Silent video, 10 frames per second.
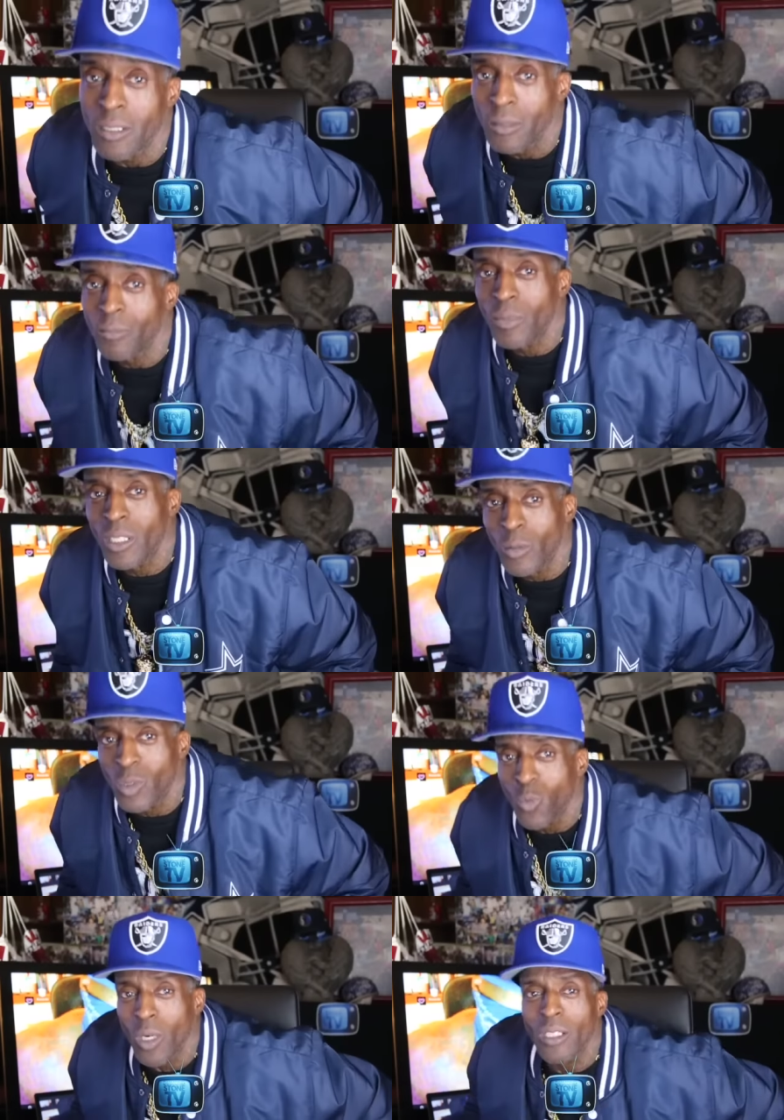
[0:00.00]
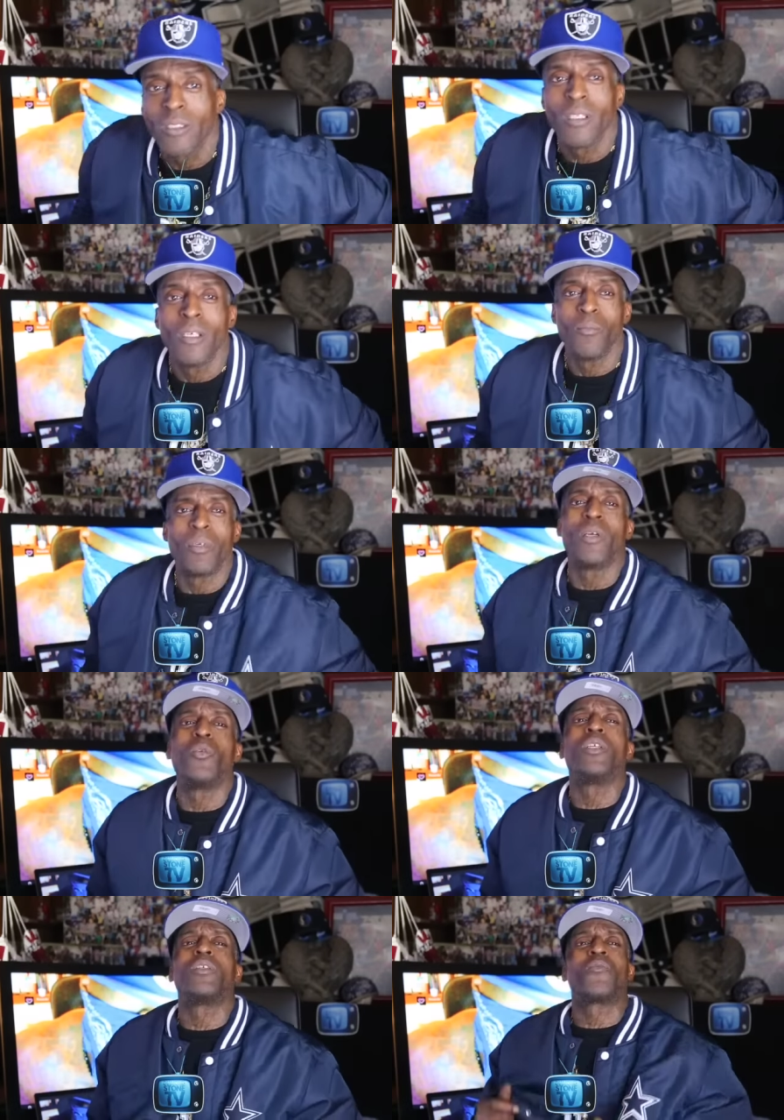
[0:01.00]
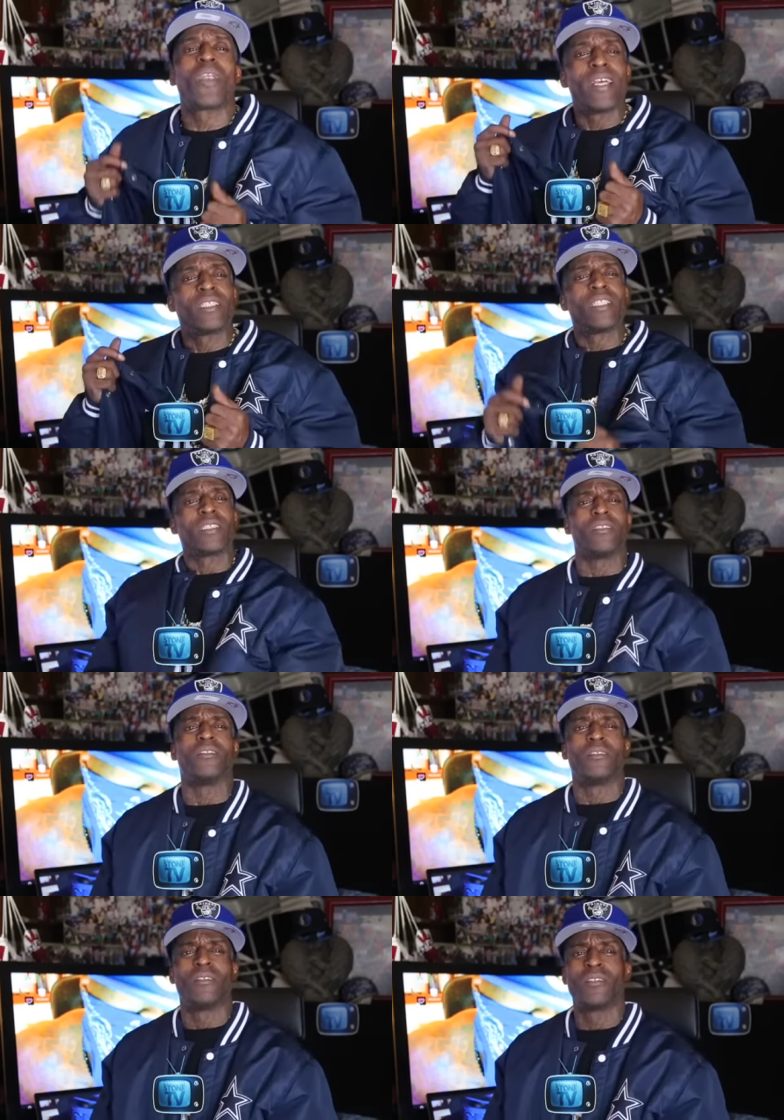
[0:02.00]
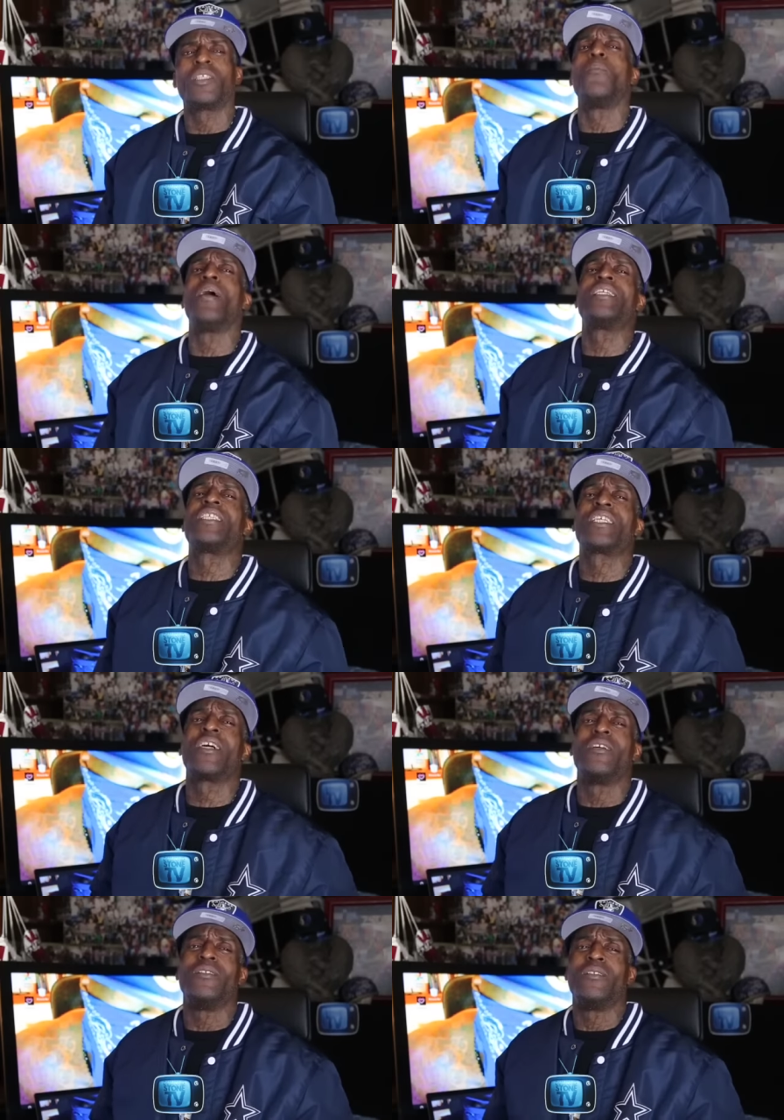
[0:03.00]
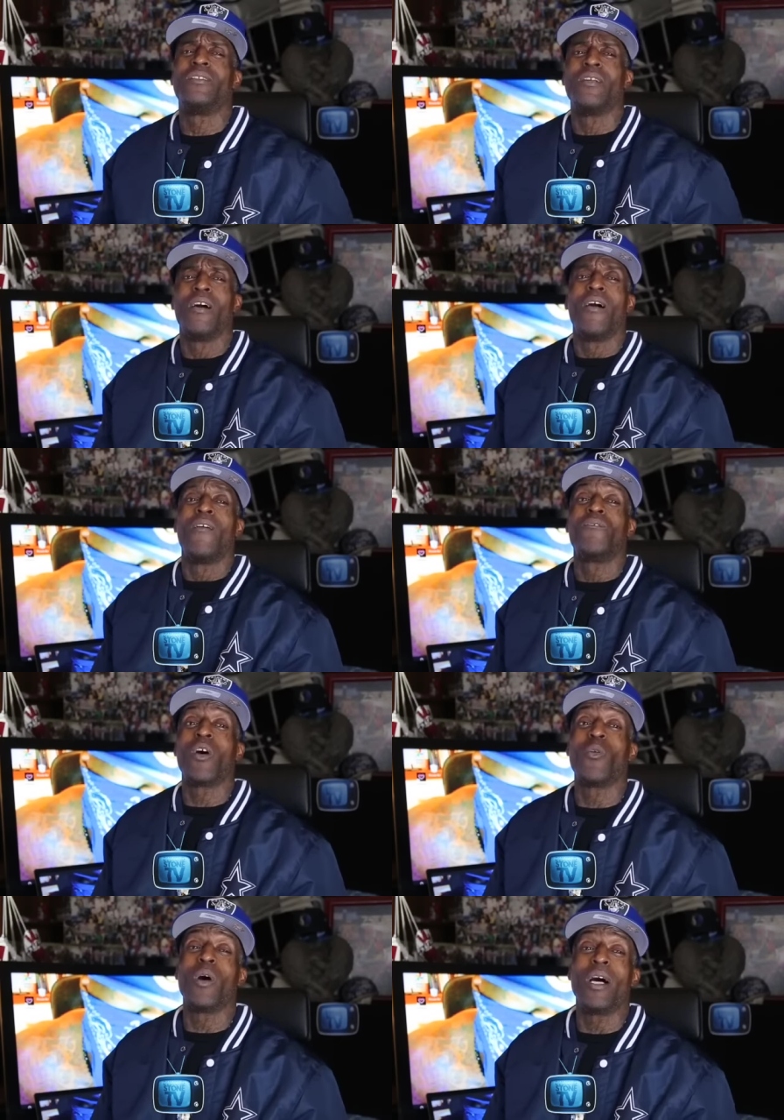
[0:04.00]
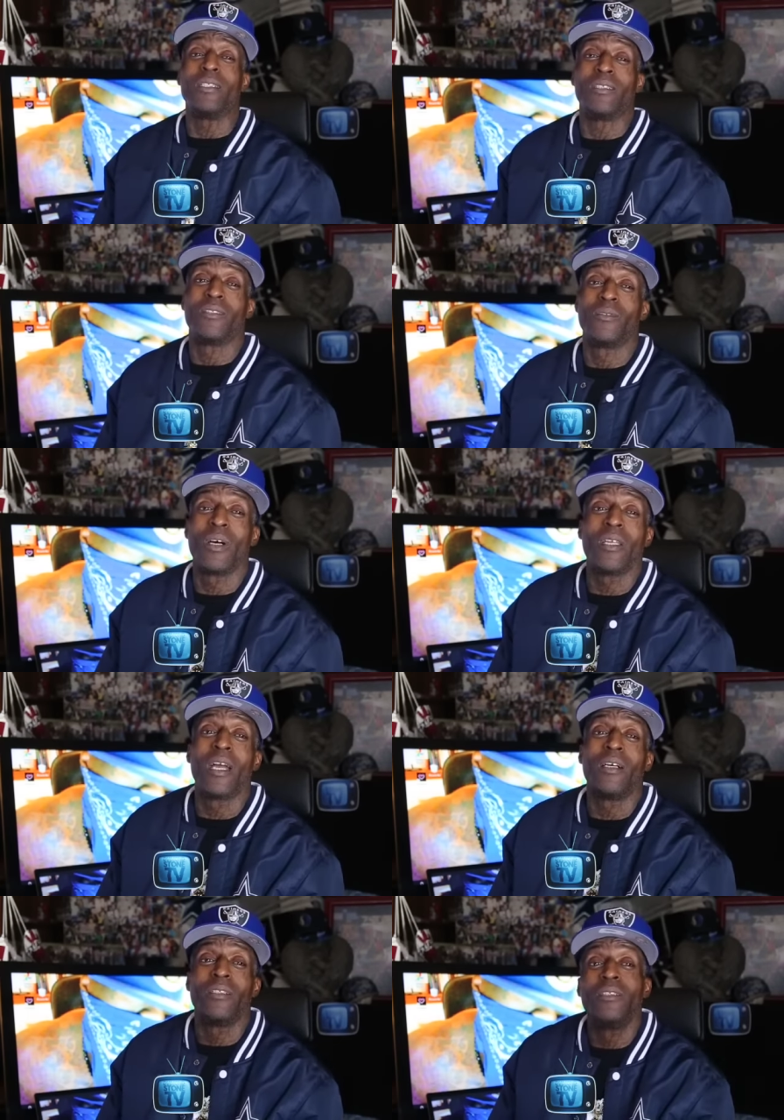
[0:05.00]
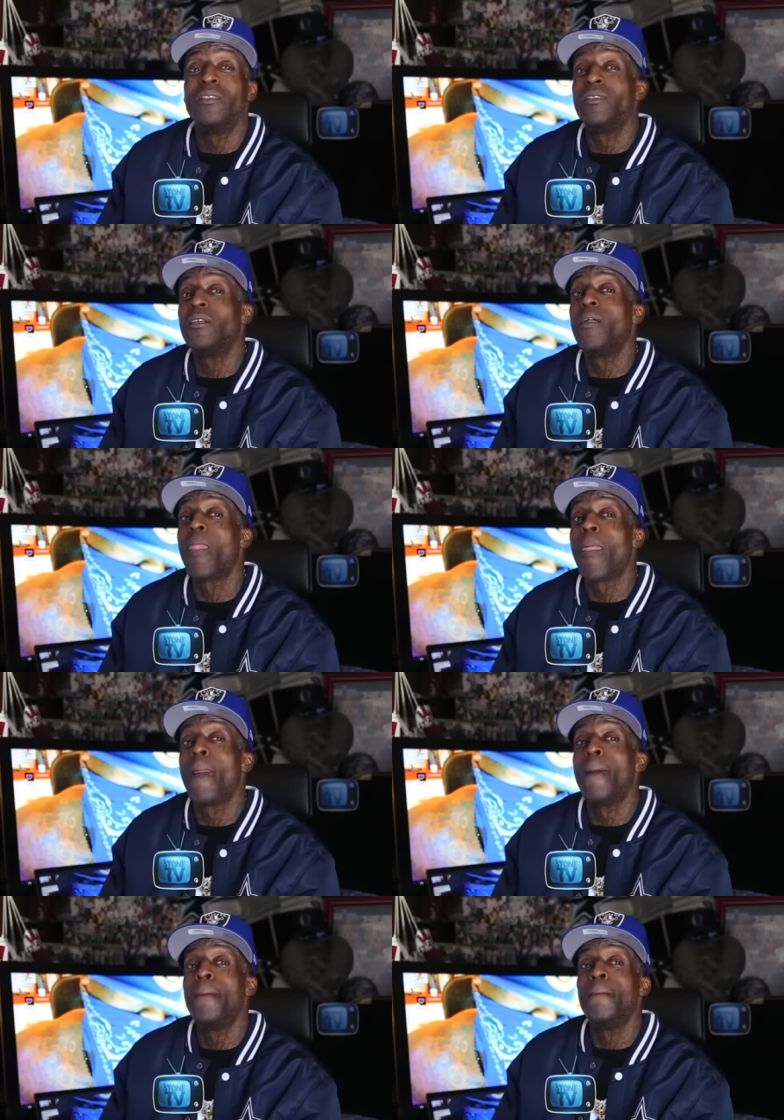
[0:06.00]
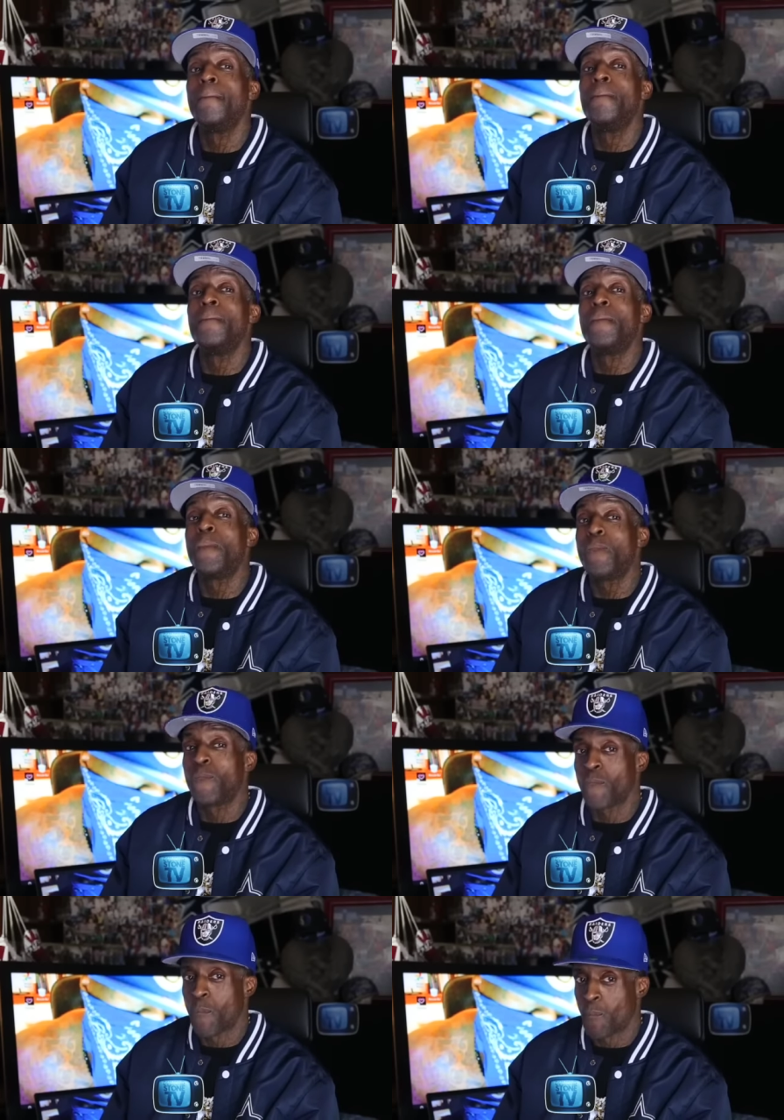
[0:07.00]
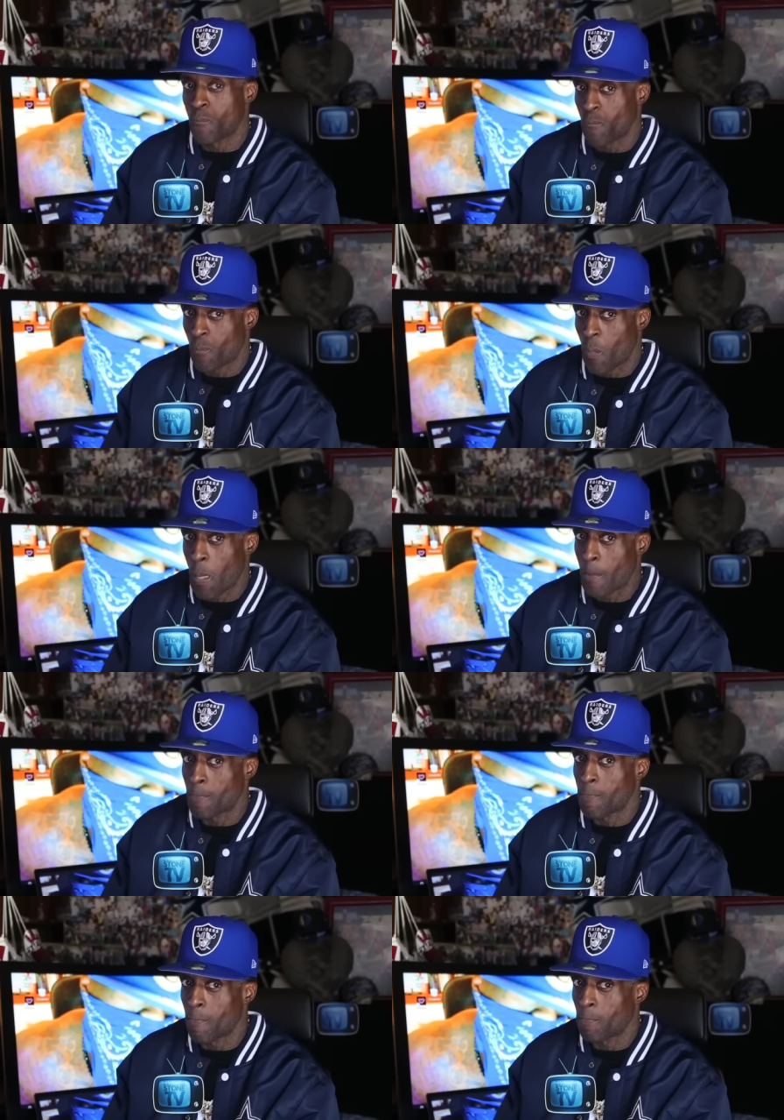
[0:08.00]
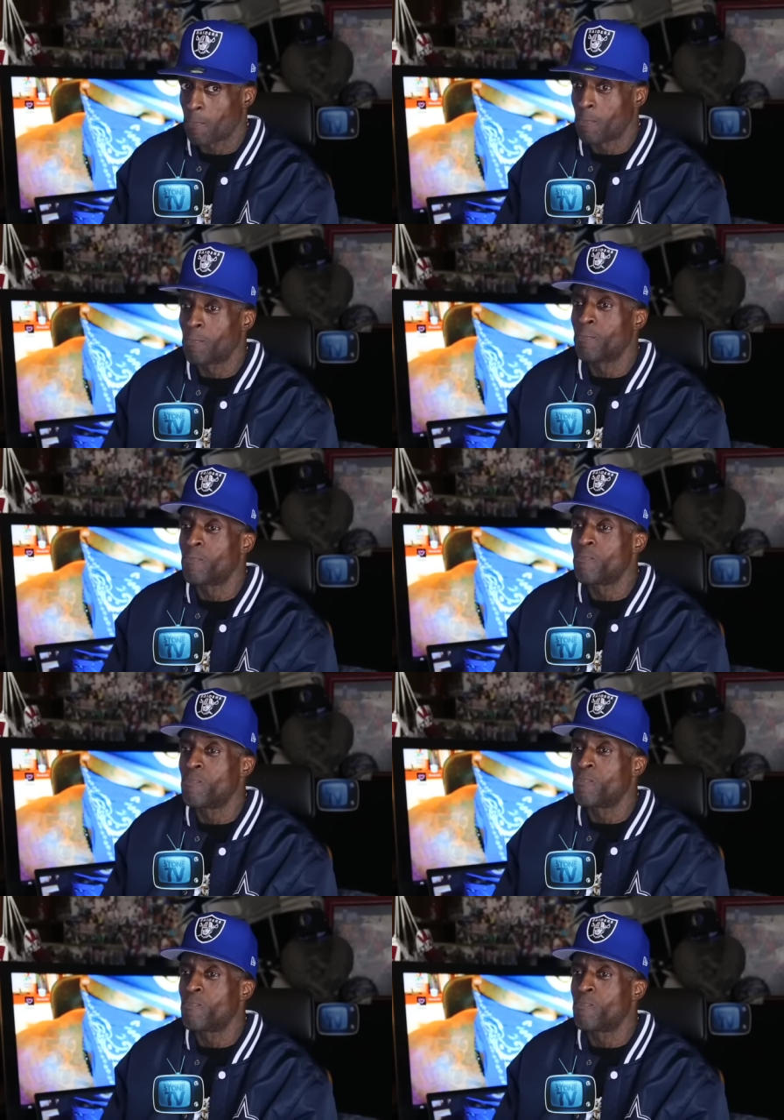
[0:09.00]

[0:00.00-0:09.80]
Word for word: know. But it was one. But it was a flight ticket. Yeah. It was to Mexico. To Mexico. When they caught him. He had, I believe he had a weapon